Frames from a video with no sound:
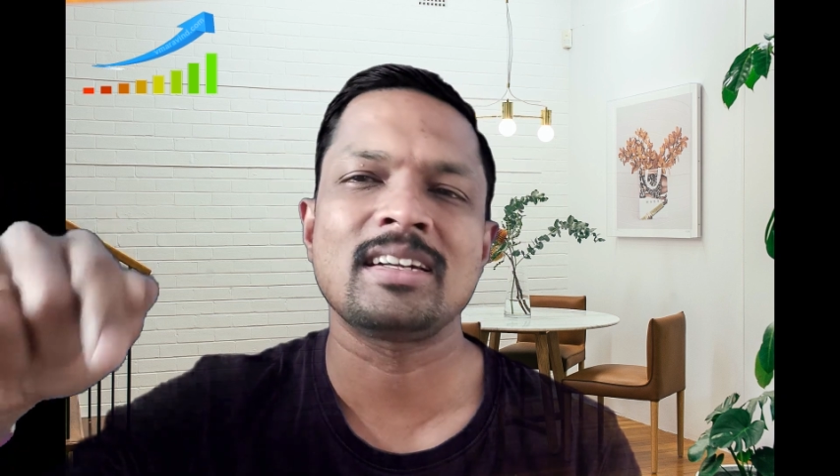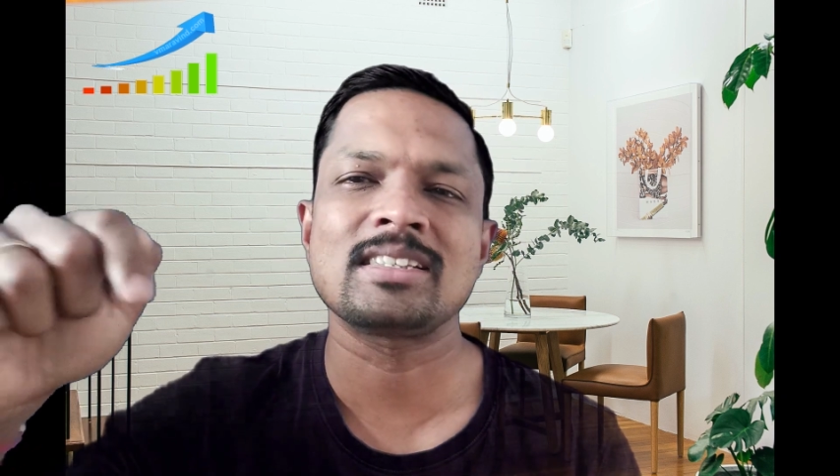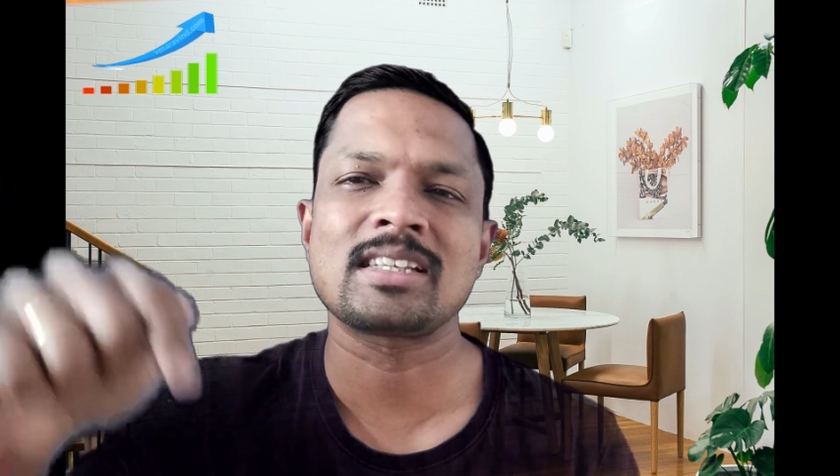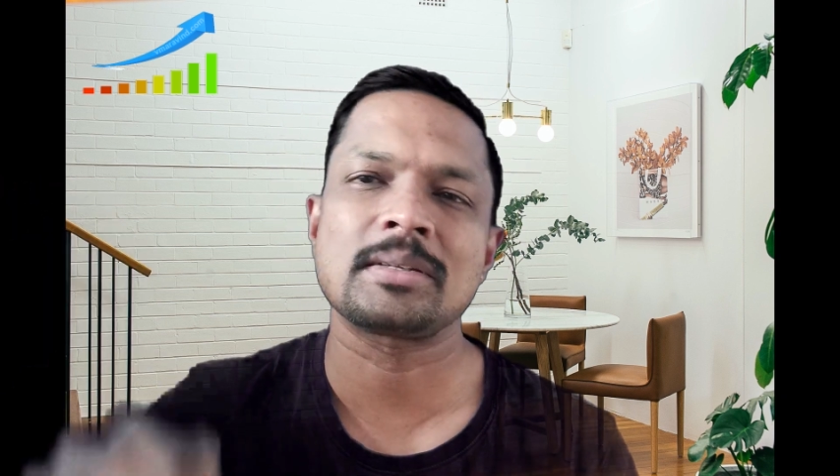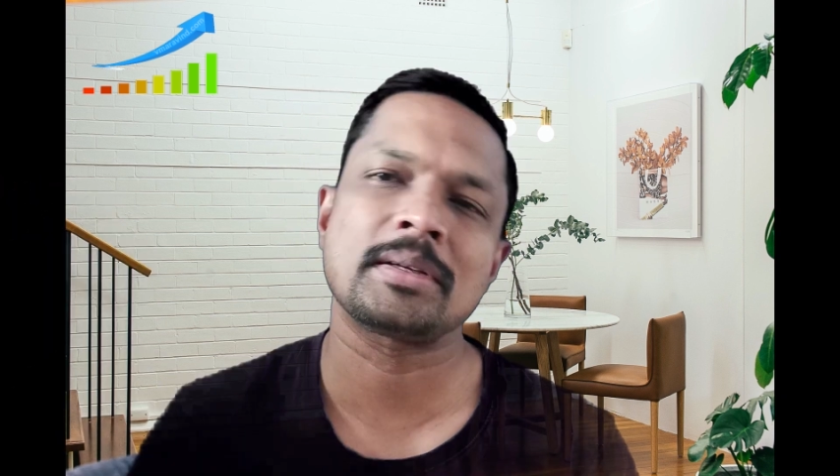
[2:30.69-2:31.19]

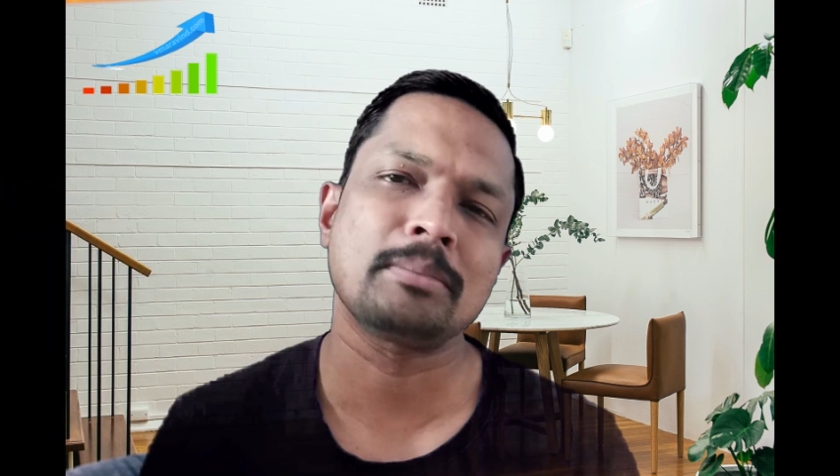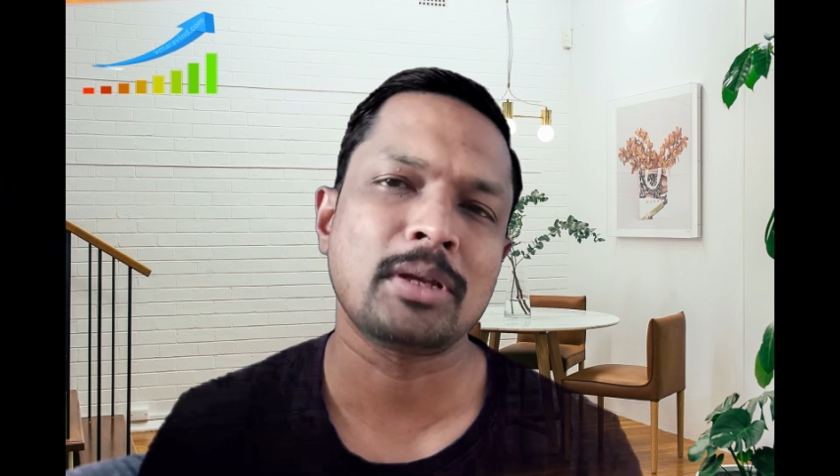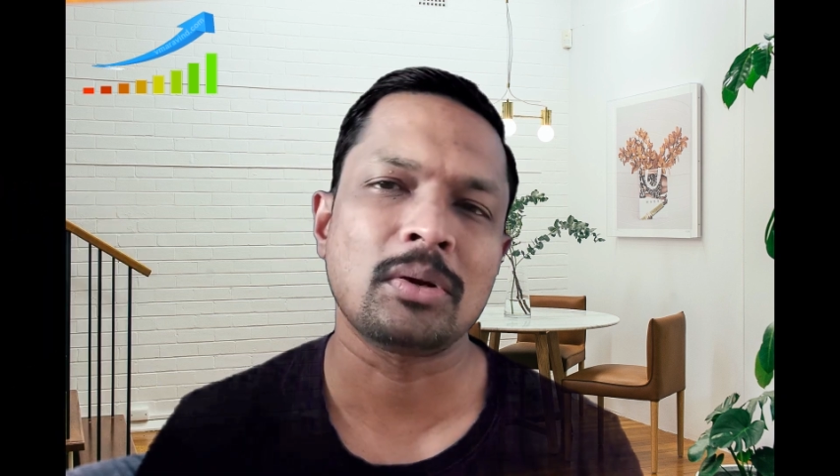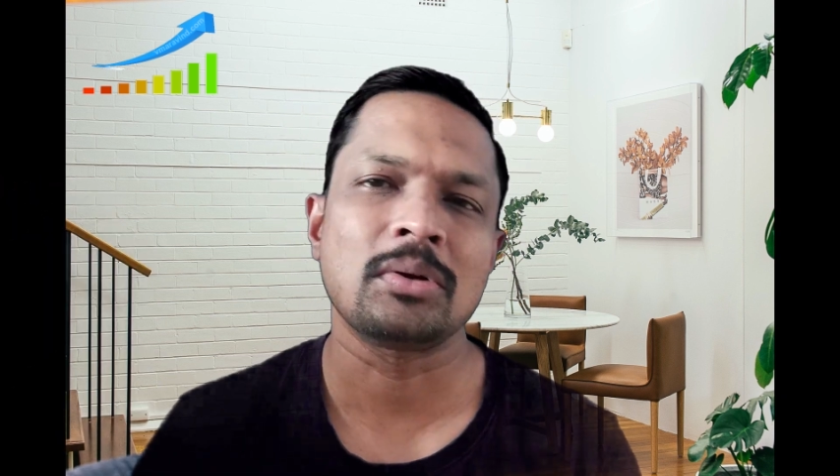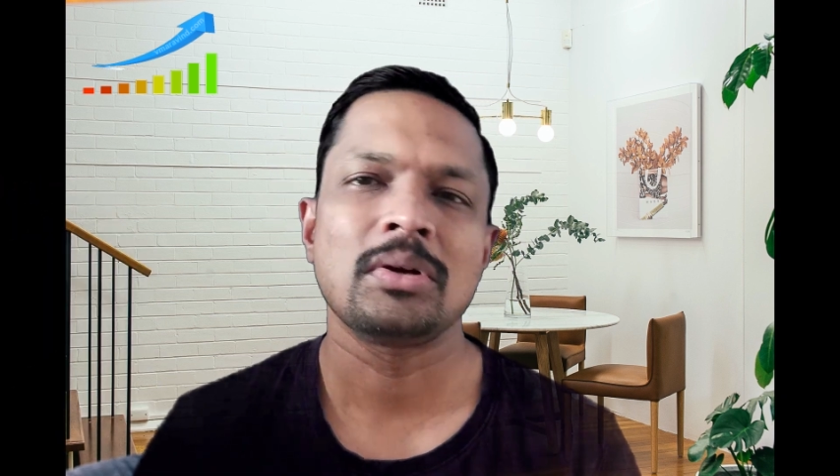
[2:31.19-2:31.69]
description
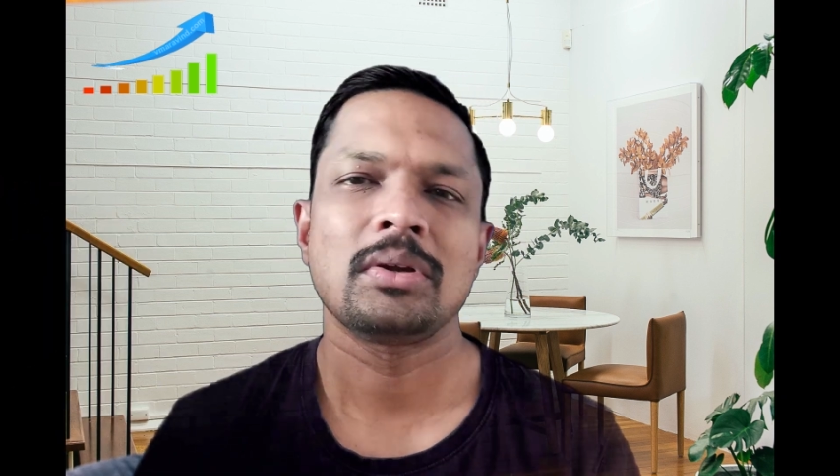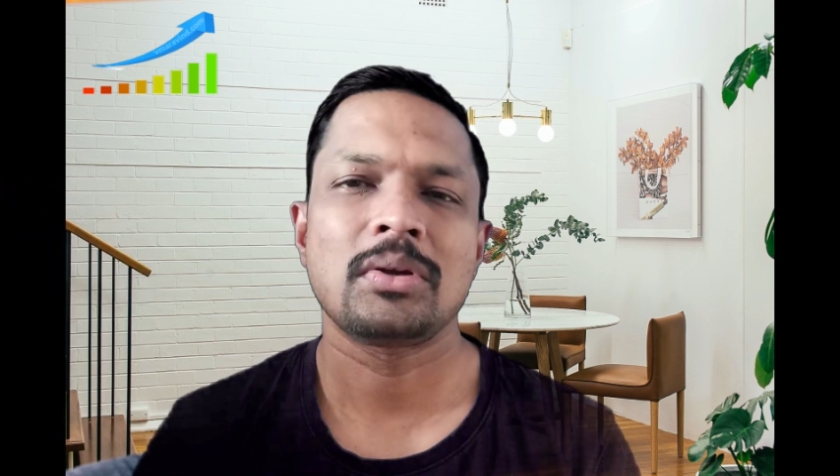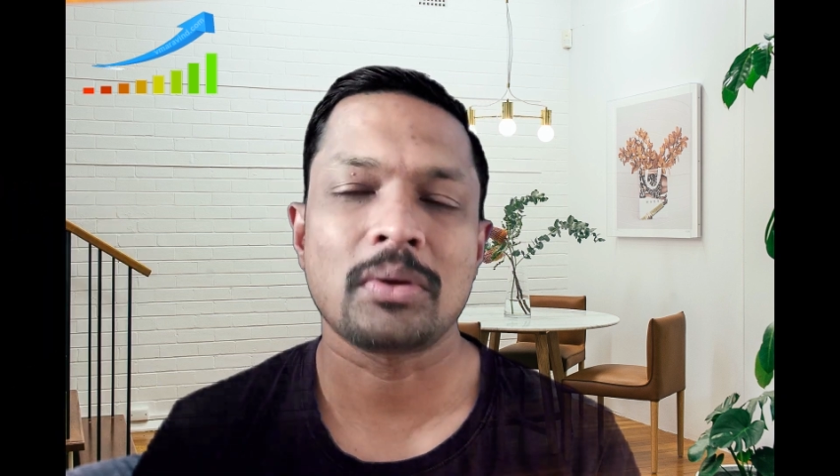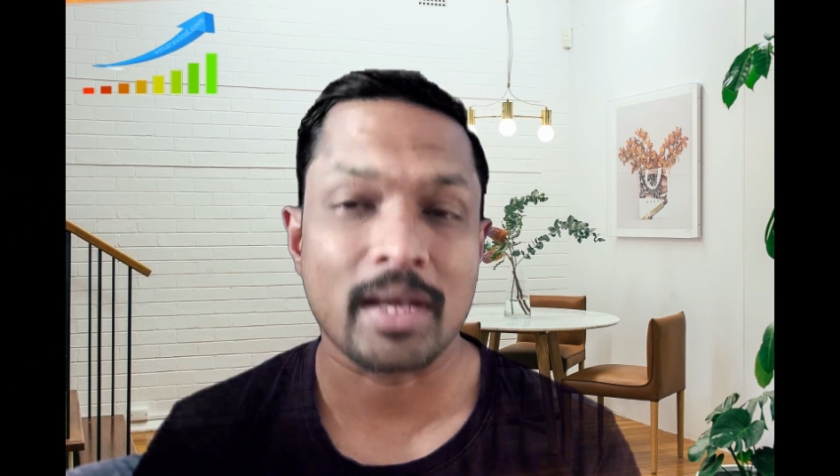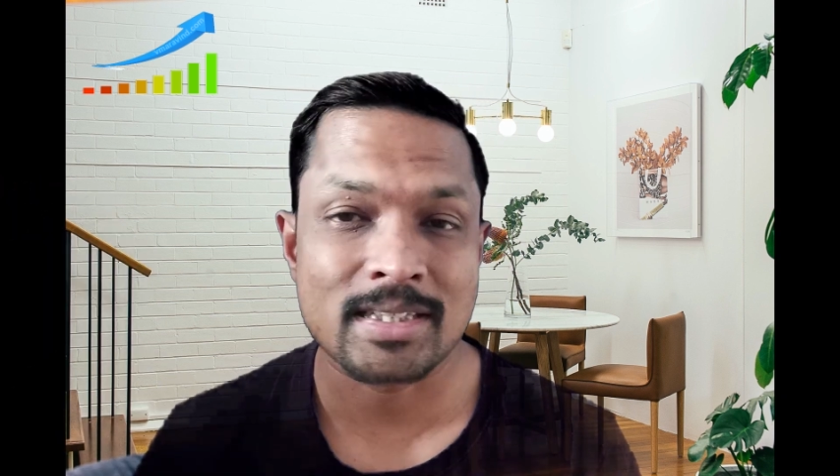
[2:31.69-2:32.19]
below
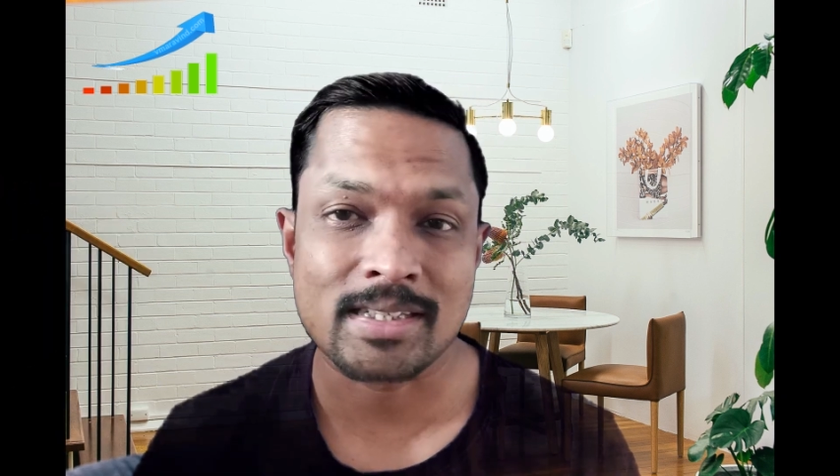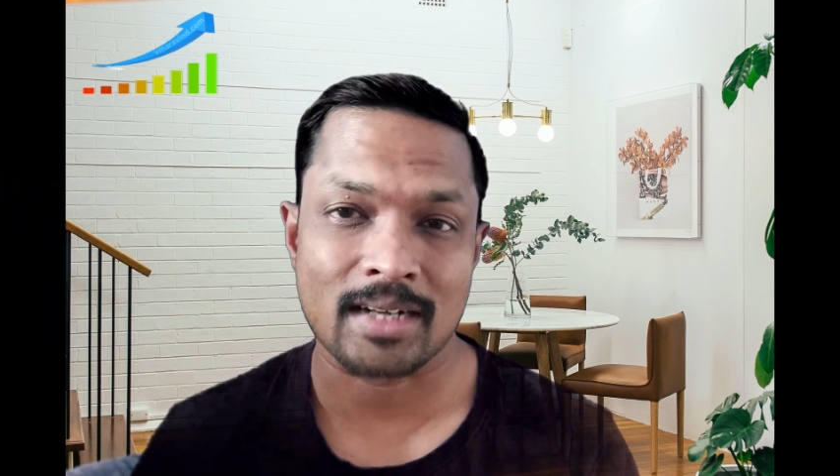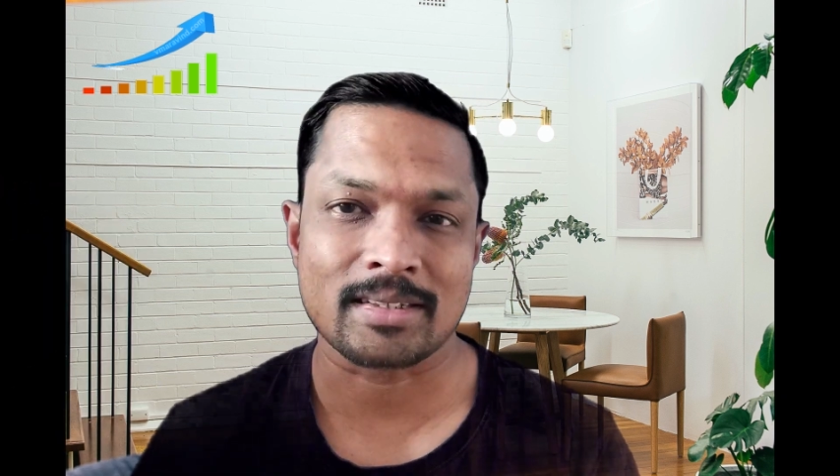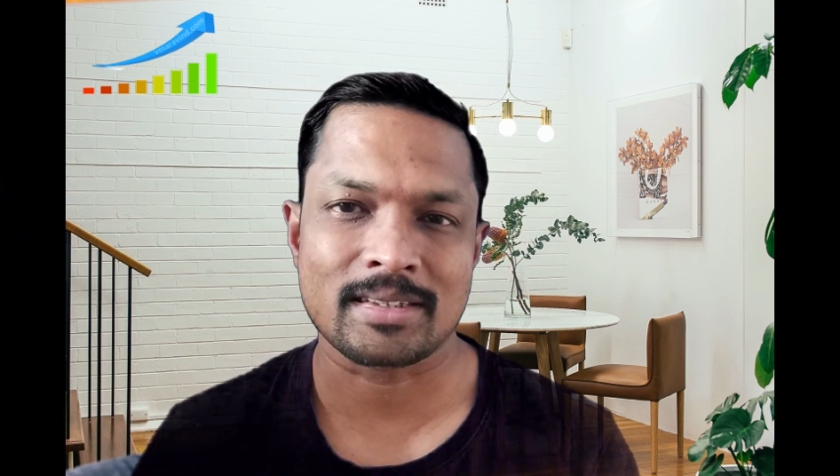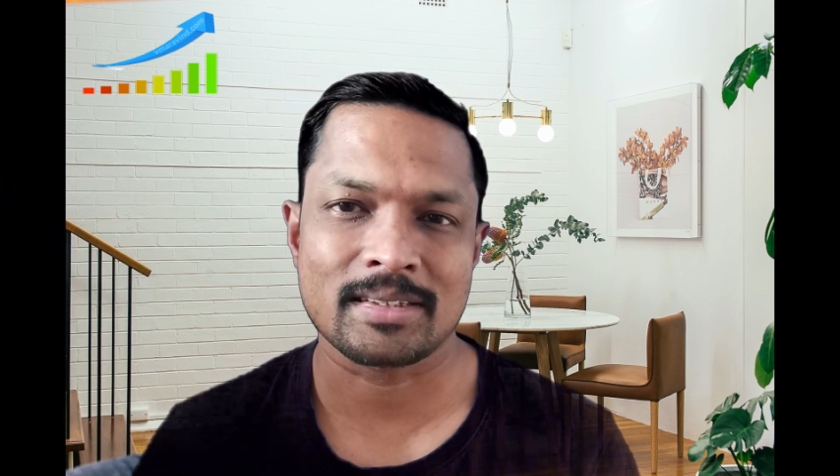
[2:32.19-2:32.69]
to get
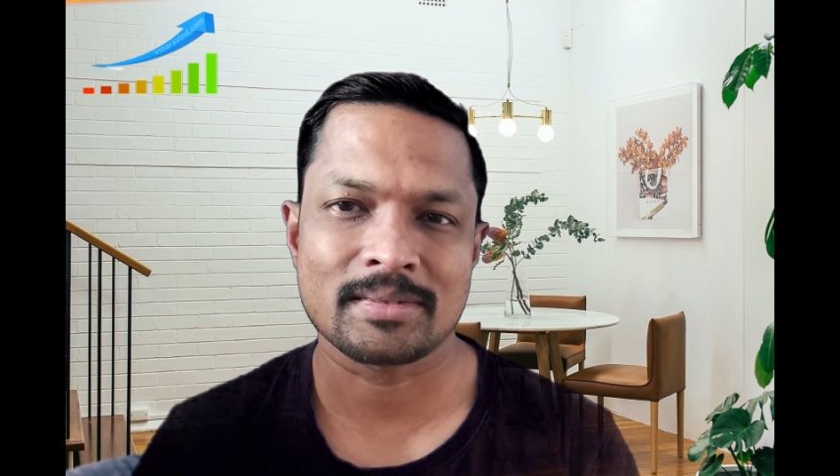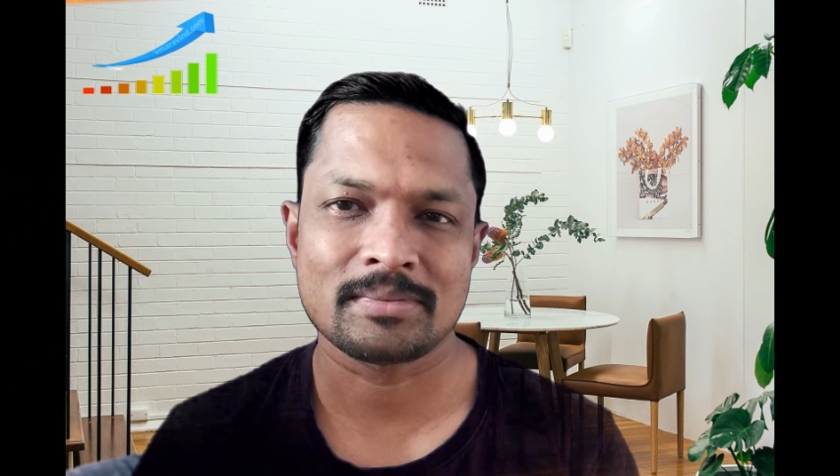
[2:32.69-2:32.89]
started.